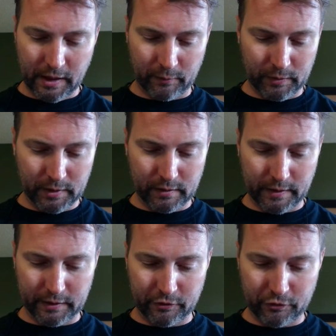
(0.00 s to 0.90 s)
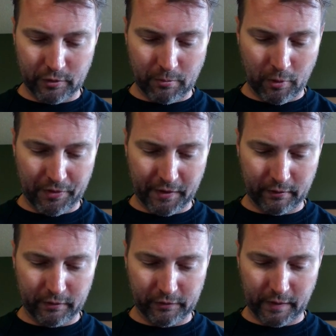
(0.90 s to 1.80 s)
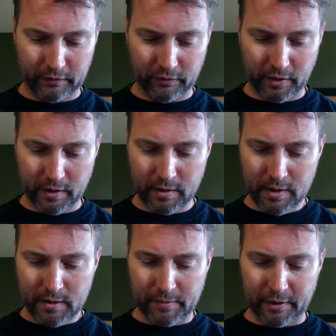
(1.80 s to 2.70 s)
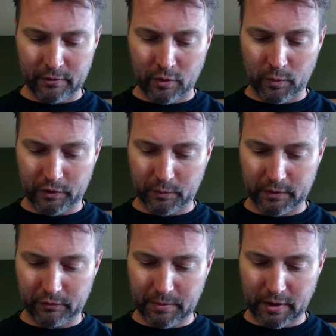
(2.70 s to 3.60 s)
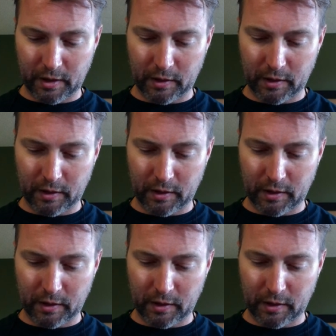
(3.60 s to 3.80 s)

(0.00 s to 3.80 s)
I really like and enjoy both areas of that study, but I don't know which one is better.